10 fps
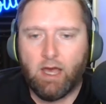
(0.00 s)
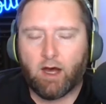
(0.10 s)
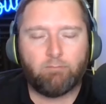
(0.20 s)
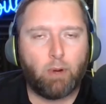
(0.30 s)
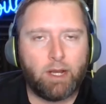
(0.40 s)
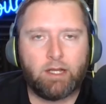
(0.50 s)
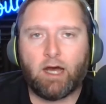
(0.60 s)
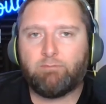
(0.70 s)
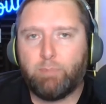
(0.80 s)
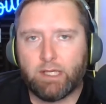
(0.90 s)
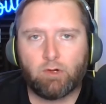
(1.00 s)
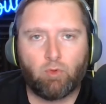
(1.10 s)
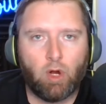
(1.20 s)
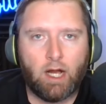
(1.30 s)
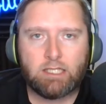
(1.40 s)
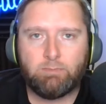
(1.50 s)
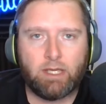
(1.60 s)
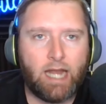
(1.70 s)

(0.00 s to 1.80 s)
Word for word: of breaking off big runs, being